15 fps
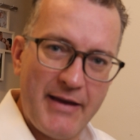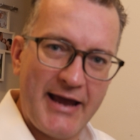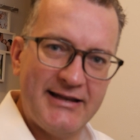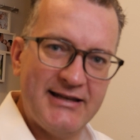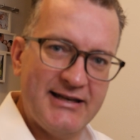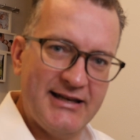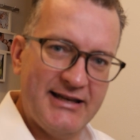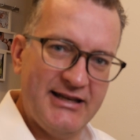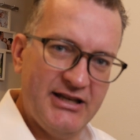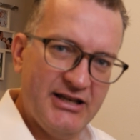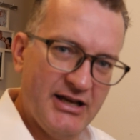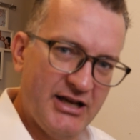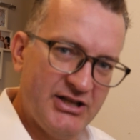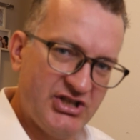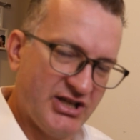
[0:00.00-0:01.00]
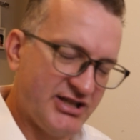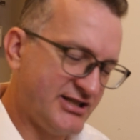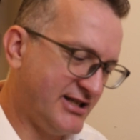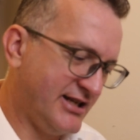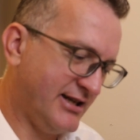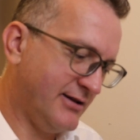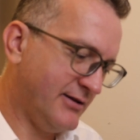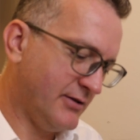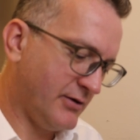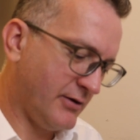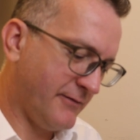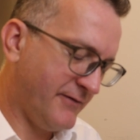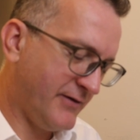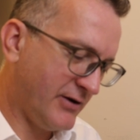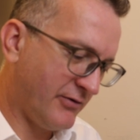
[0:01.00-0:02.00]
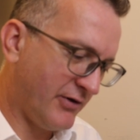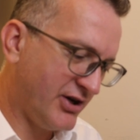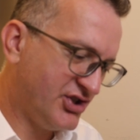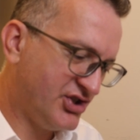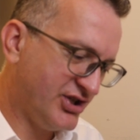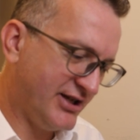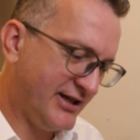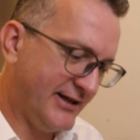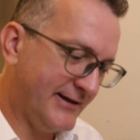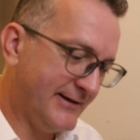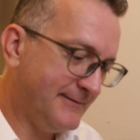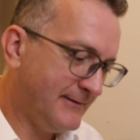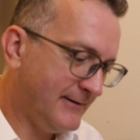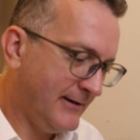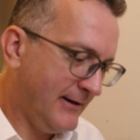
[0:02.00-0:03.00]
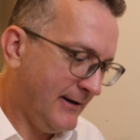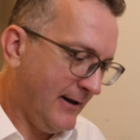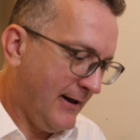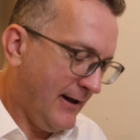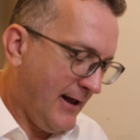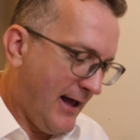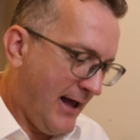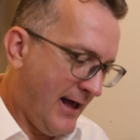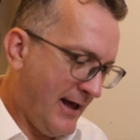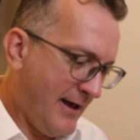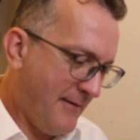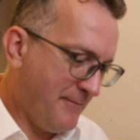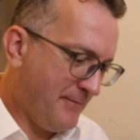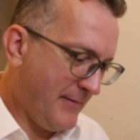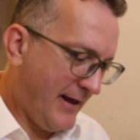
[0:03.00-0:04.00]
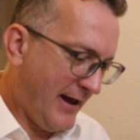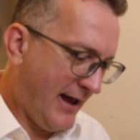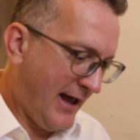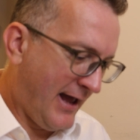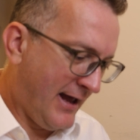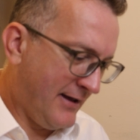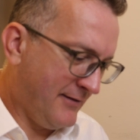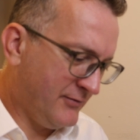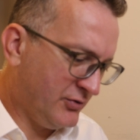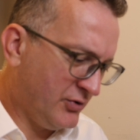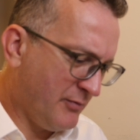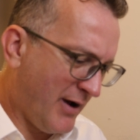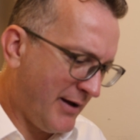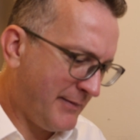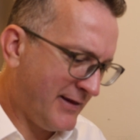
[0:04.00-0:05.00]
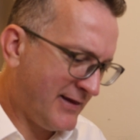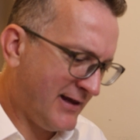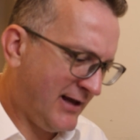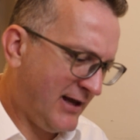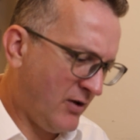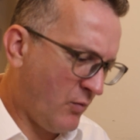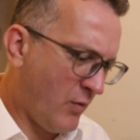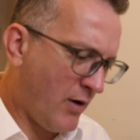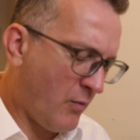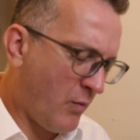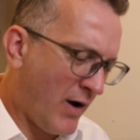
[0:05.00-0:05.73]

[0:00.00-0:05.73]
manually adjusting the configuration here. And you might be thinking, well,